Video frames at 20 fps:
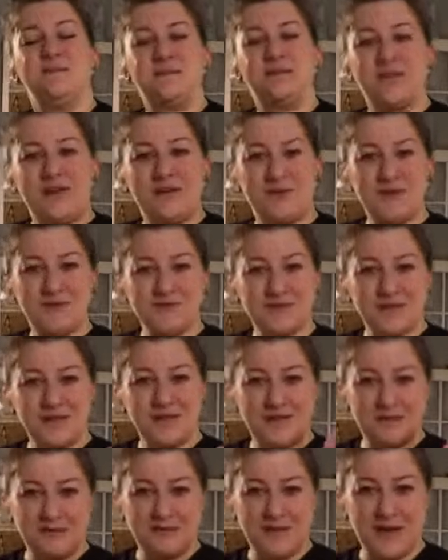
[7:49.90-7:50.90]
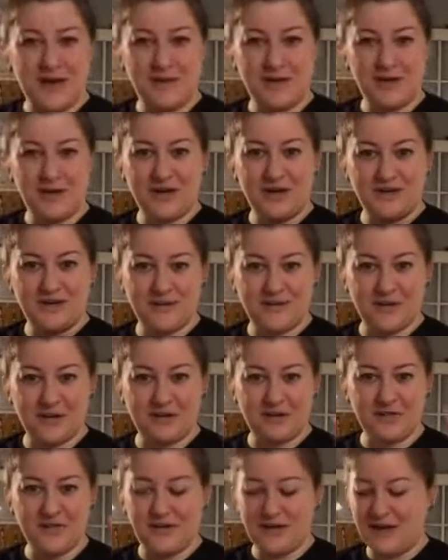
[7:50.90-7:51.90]
Potatoes, flour,
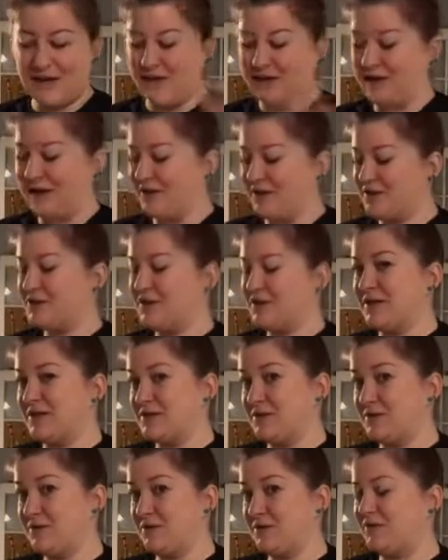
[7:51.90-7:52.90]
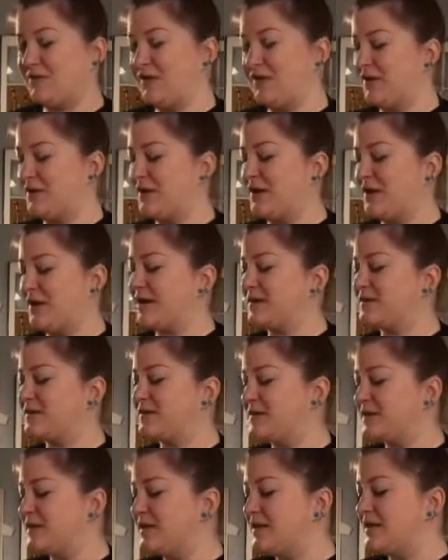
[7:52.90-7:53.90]
salt, egg. So let's do the flour
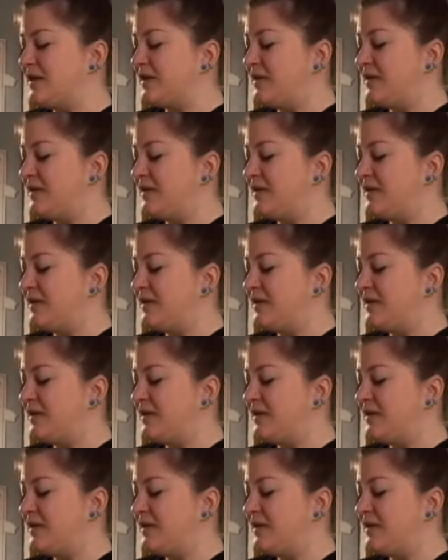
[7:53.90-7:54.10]
next.